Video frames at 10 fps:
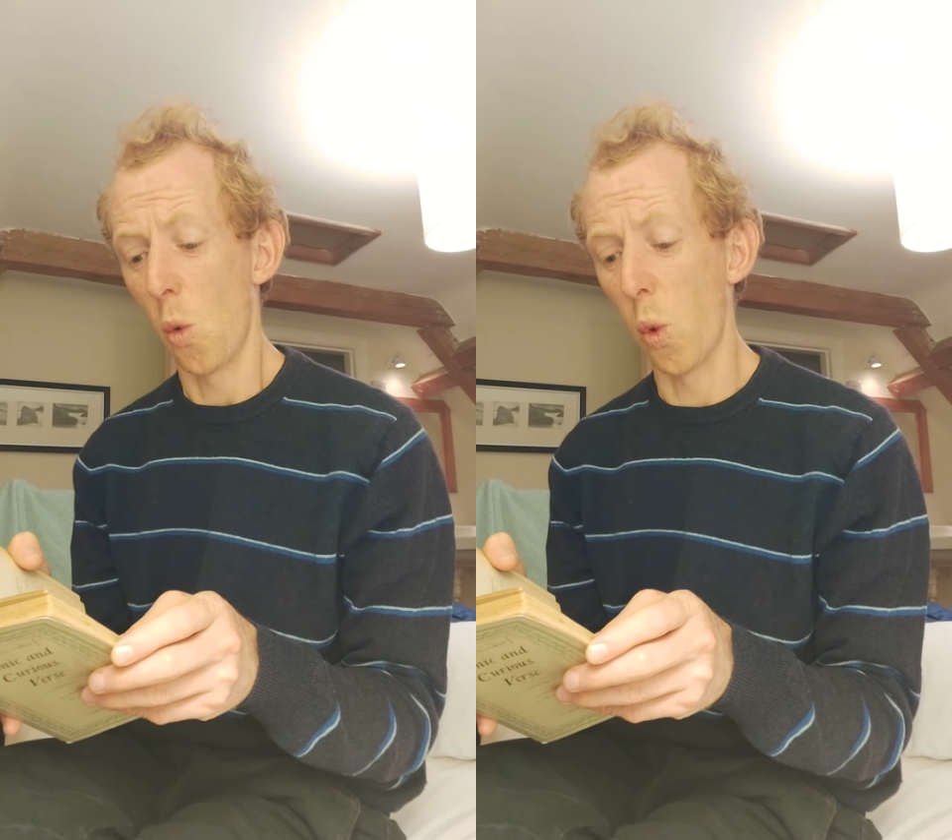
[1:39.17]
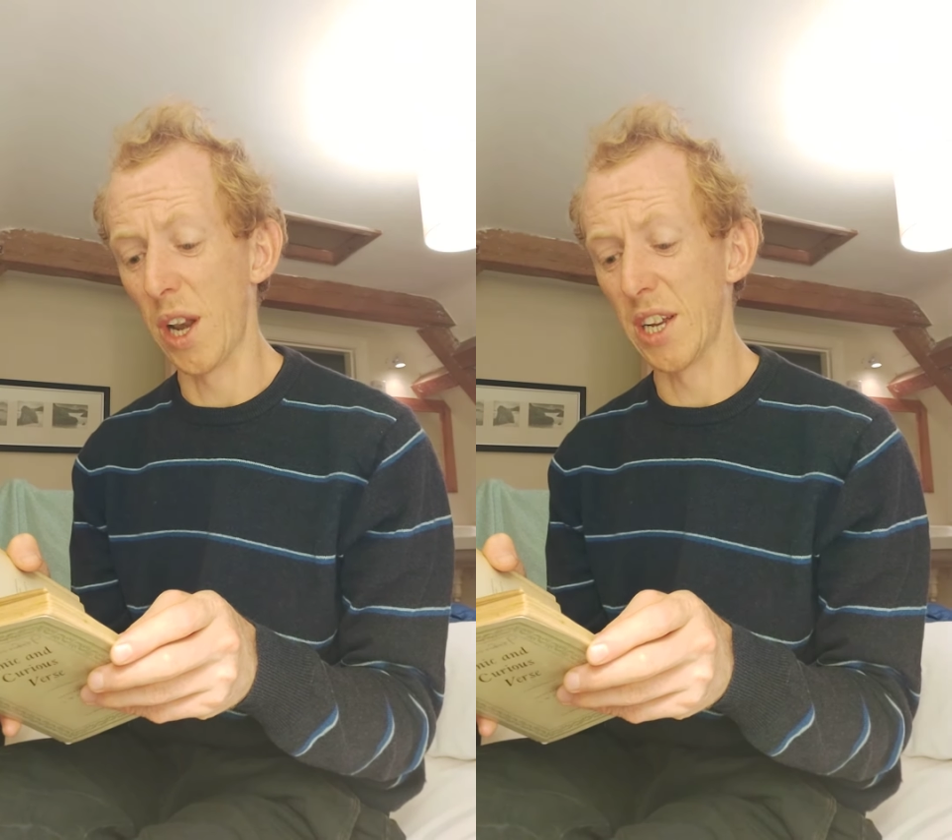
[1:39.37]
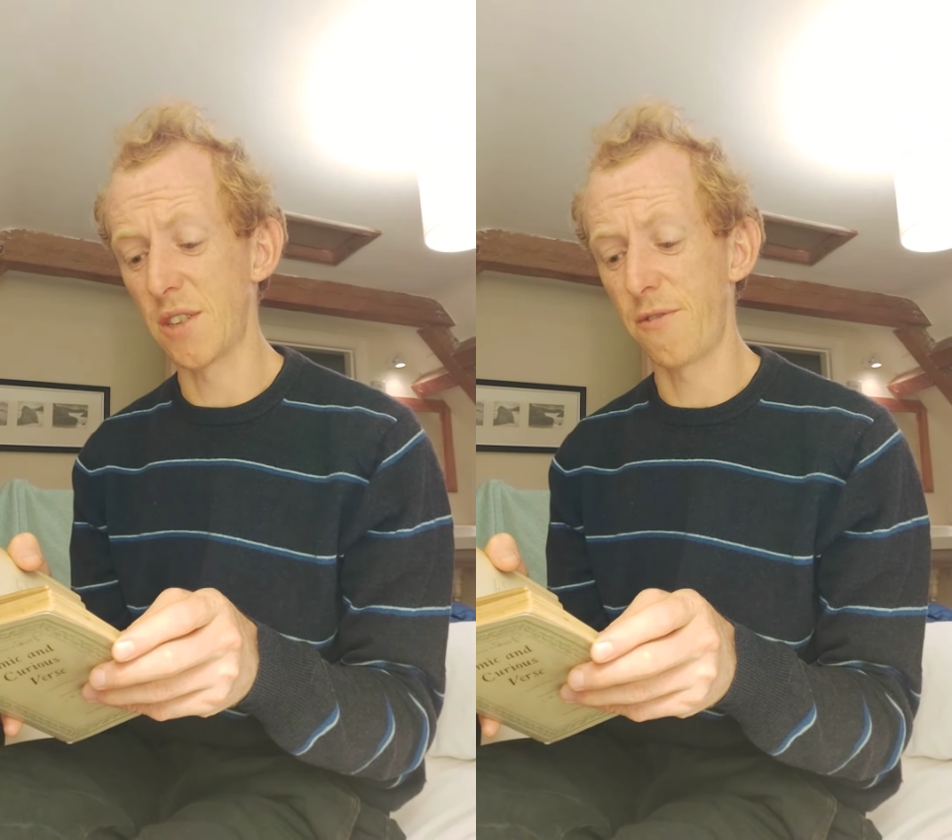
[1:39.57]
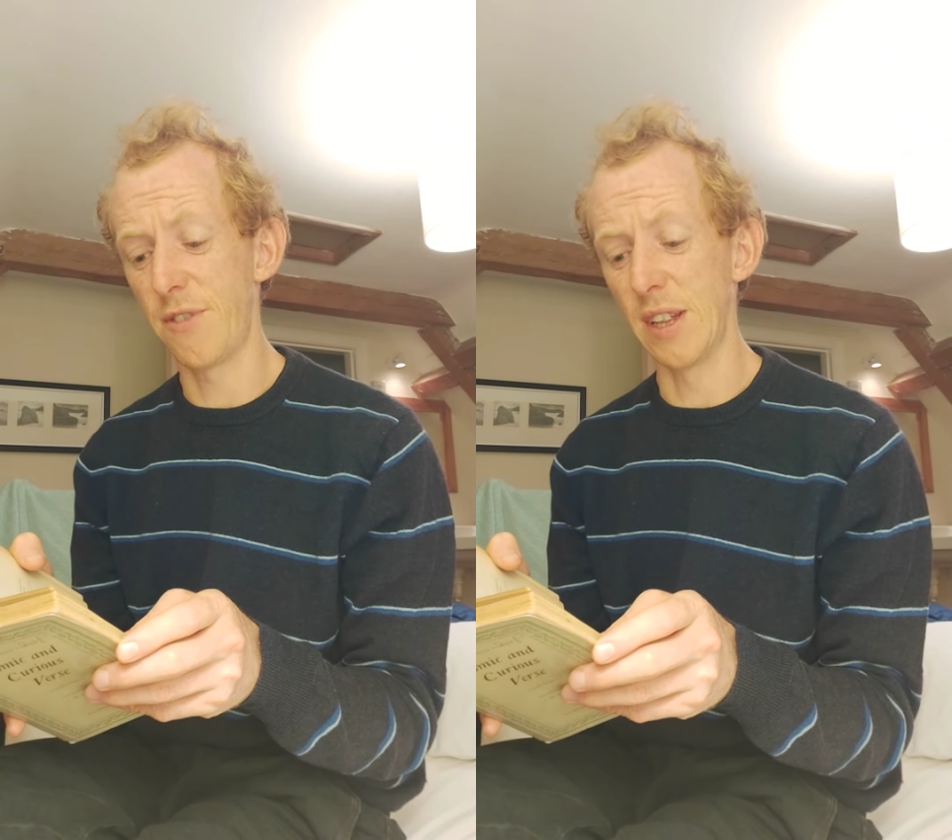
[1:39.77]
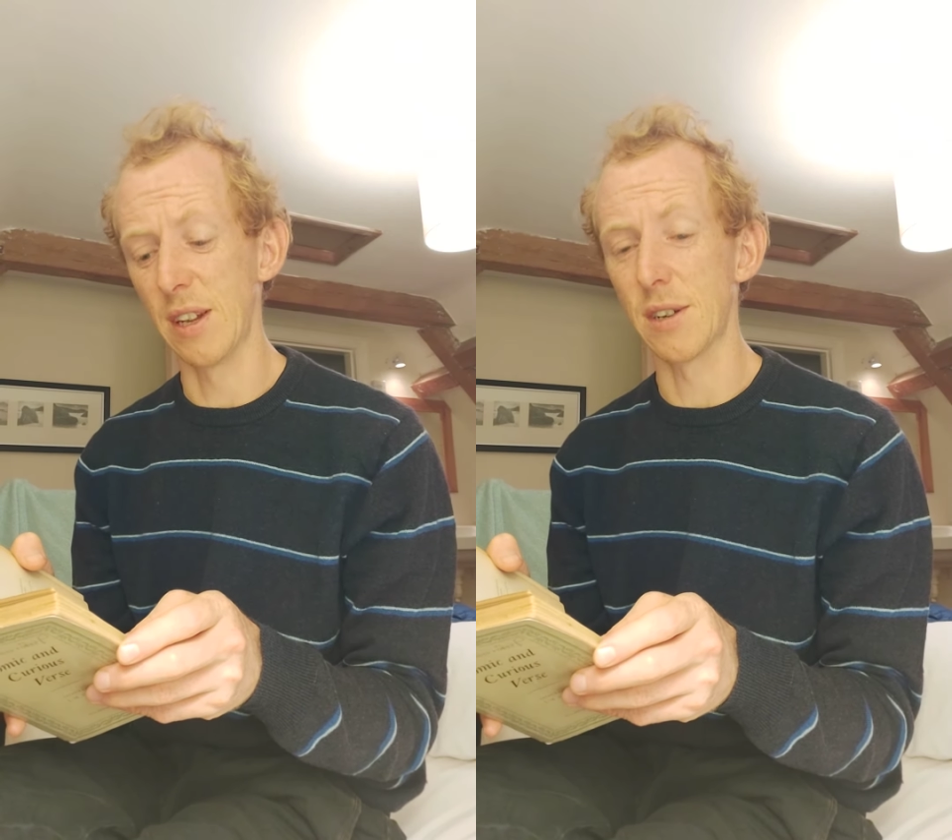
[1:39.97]
will it
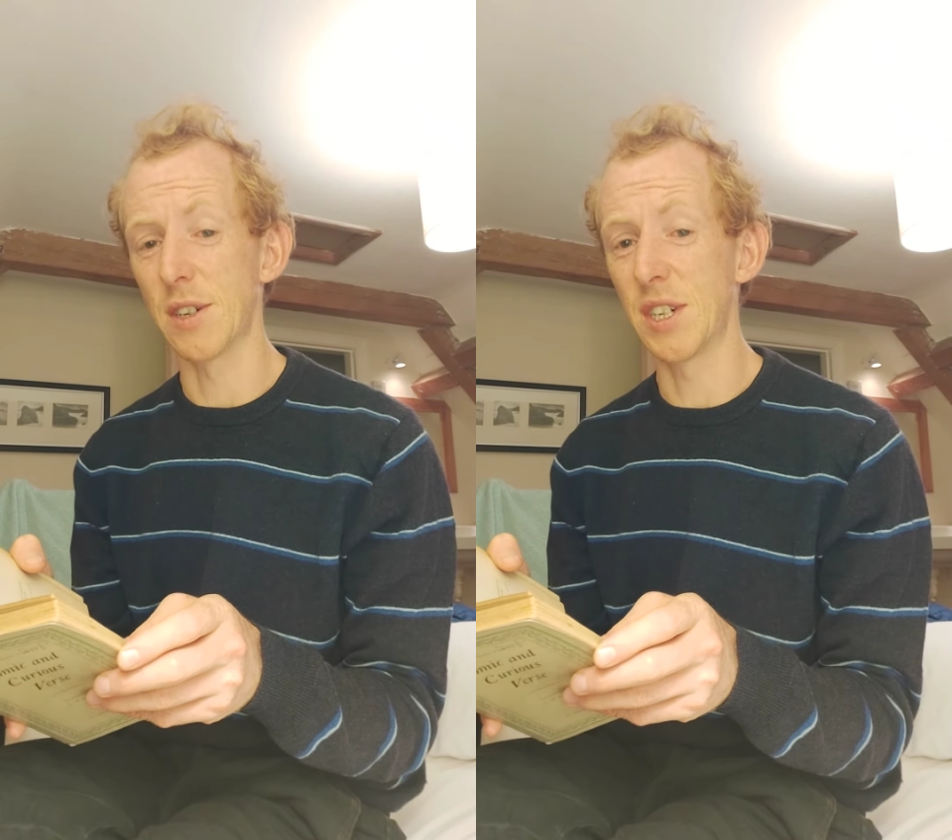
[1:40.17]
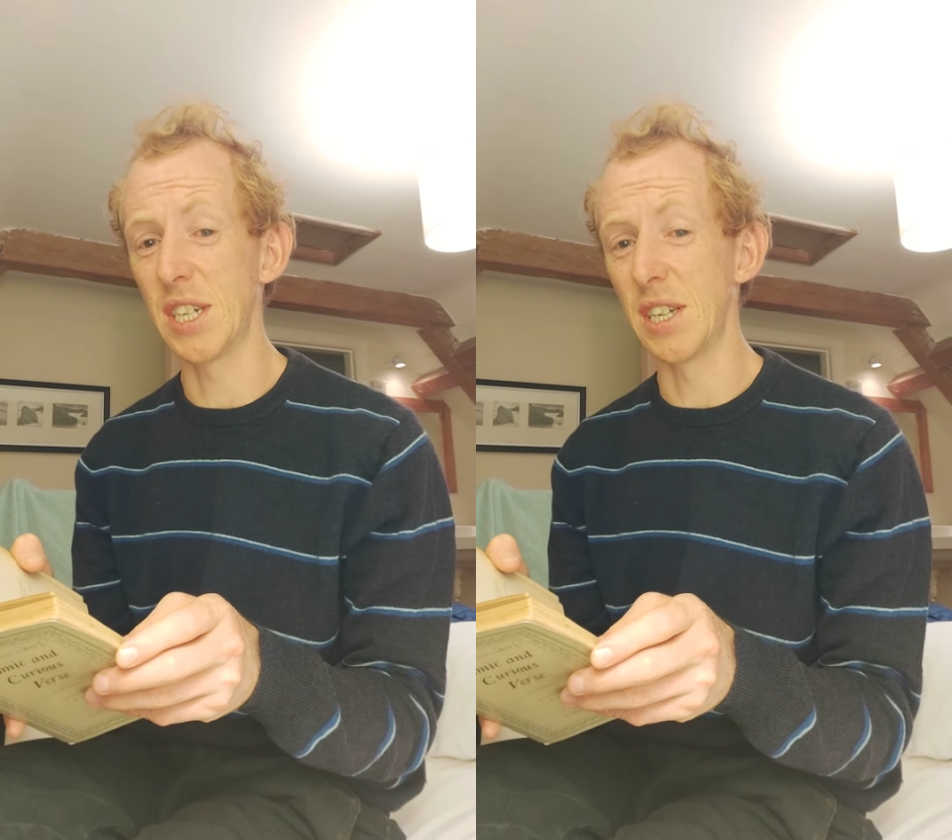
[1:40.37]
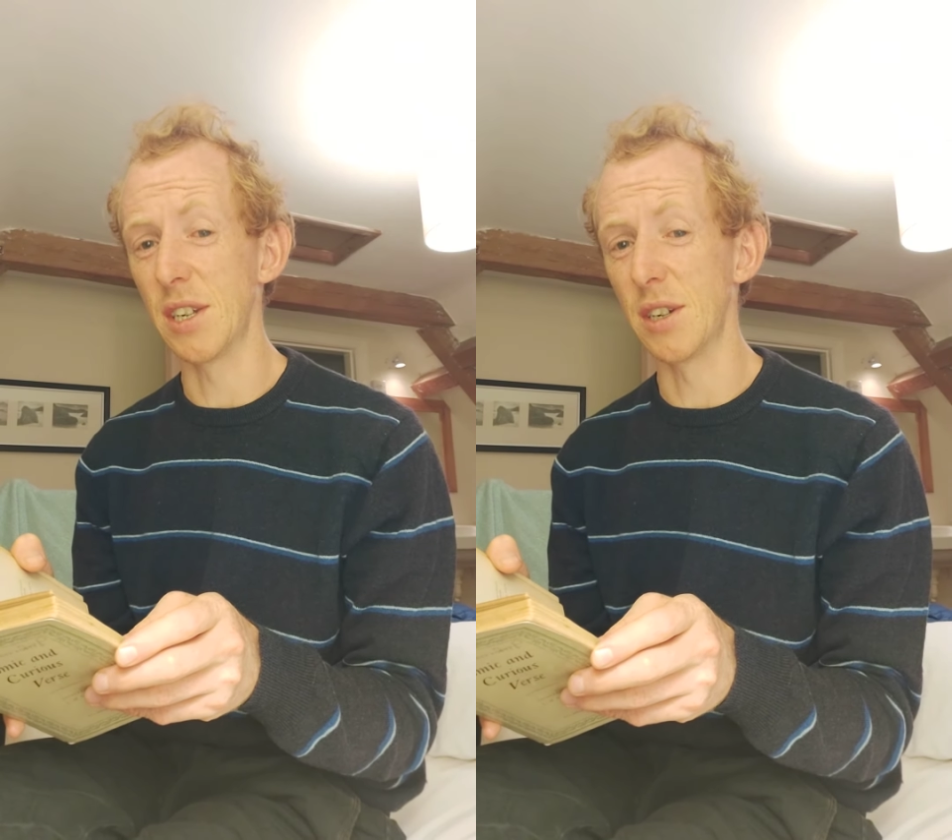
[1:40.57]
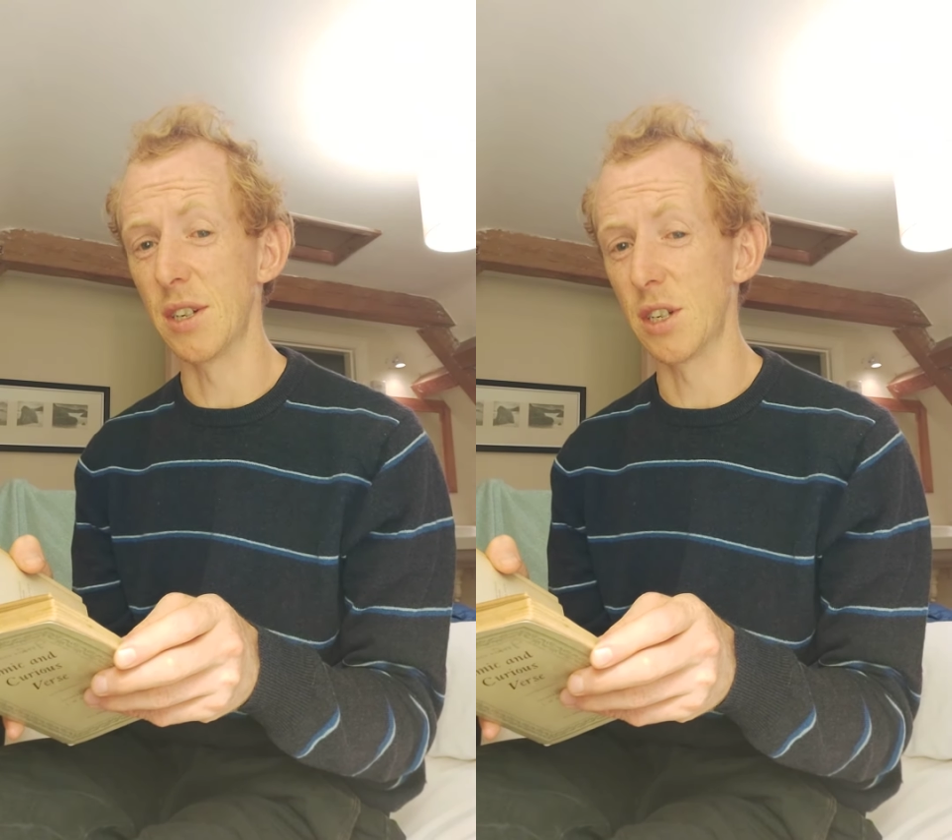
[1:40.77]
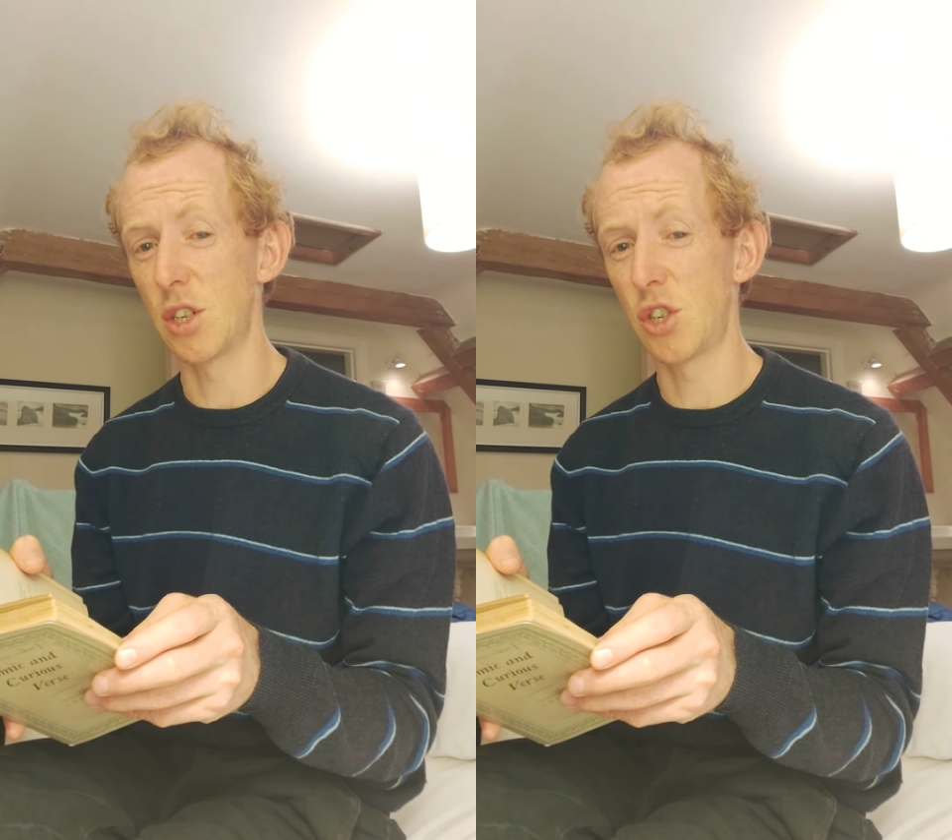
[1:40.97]
fill dean and